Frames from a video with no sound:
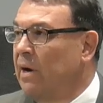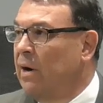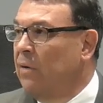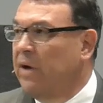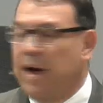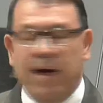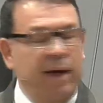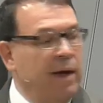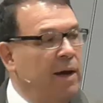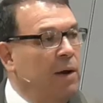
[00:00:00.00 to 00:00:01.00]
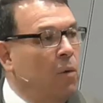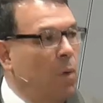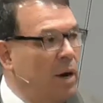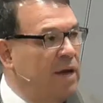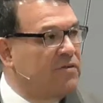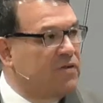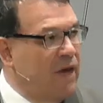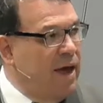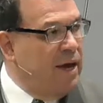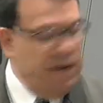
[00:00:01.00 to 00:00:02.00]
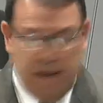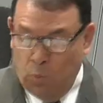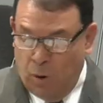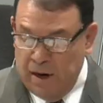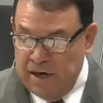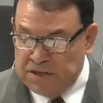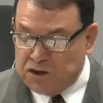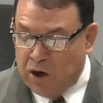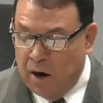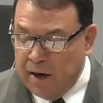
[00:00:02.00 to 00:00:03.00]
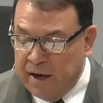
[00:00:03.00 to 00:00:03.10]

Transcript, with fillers: Okay? What it's saying and what it is talking